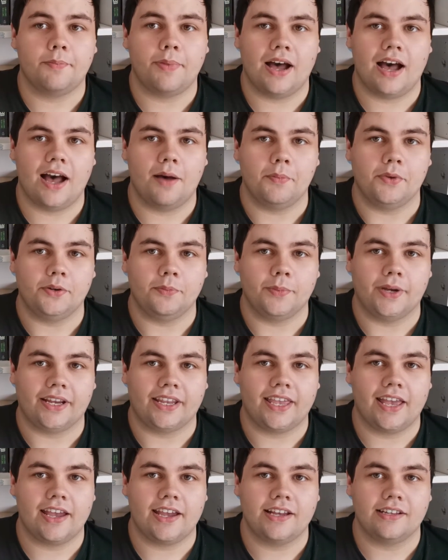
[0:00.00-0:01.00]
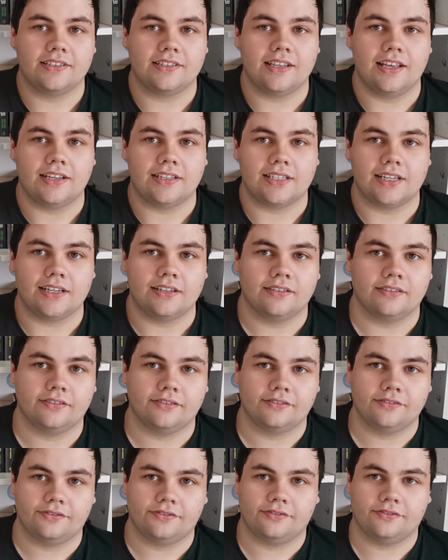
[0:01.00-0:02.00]
The Apartment by K.L. Slater.
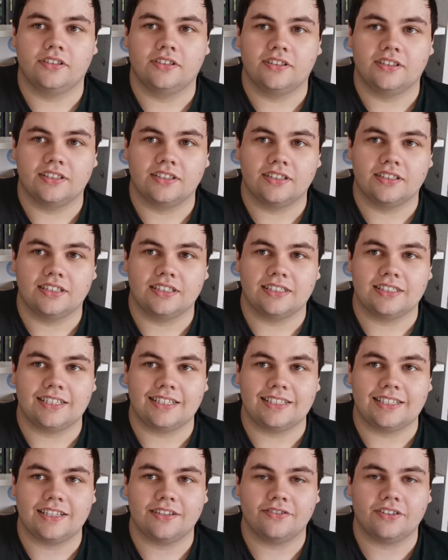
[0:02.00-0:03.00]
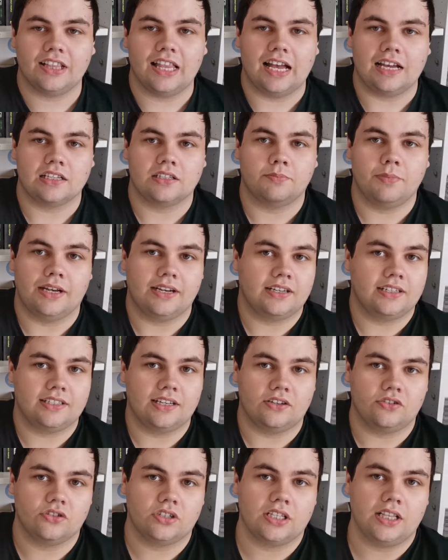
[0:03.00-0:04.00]
City of Glass by
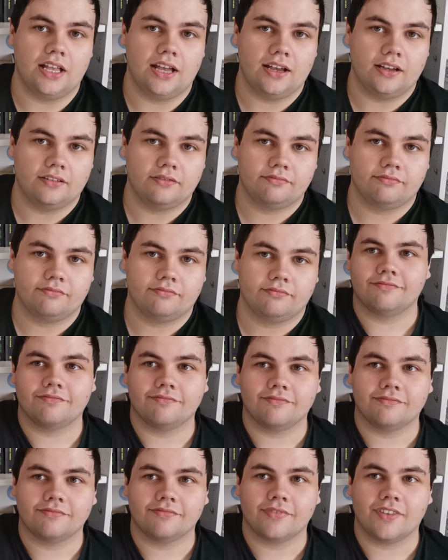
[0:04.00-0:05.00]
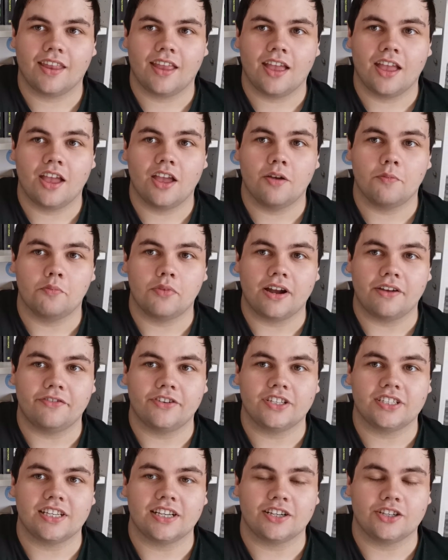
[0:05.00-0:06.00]
Cassandra Clare.
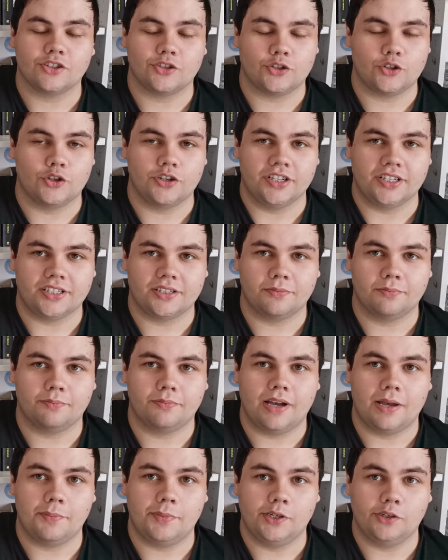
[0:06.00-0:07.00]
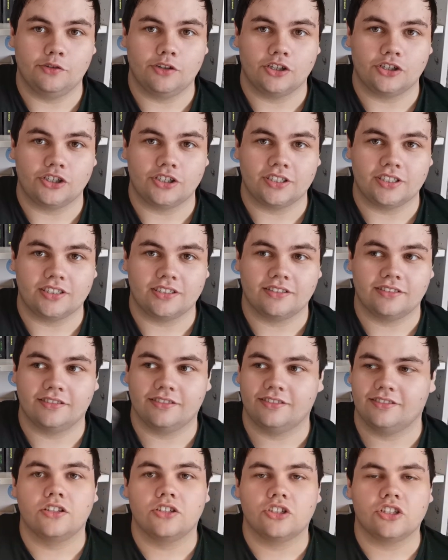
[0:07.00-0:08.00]
Breakfast at Kutsoris by Bill Rogers.
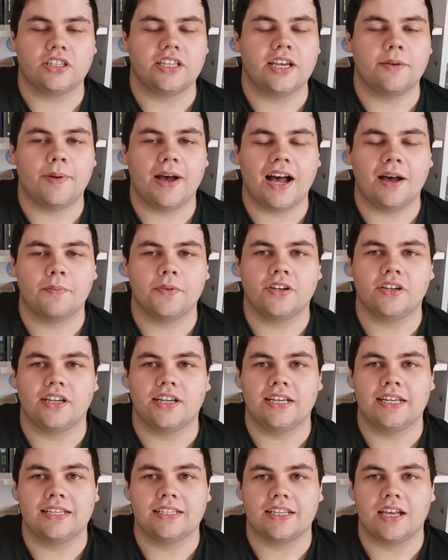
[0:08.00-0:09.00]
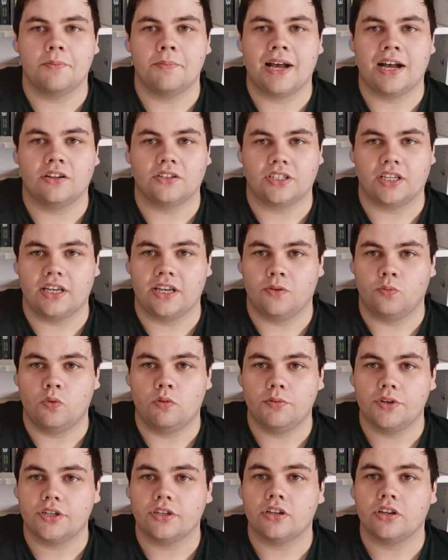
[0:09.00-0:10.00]
So The Apartment is about a
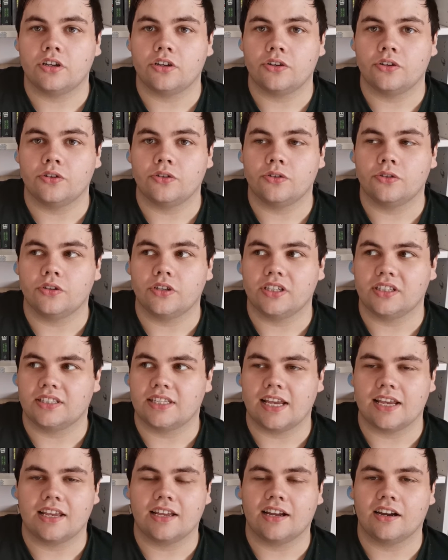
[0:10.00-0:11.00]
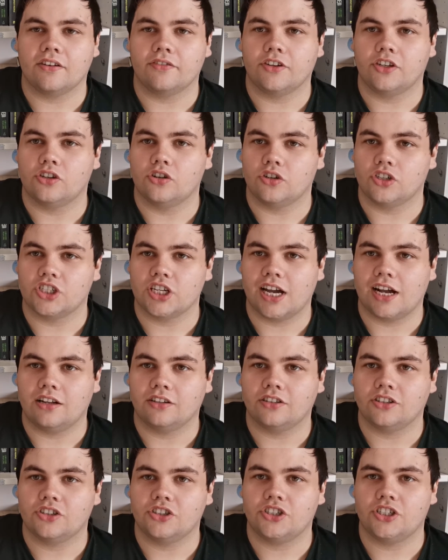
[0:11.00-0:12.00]
woman who is taking care of her young
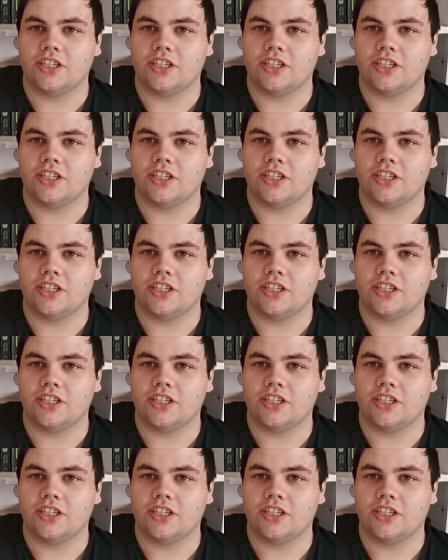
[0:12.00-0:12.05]
child.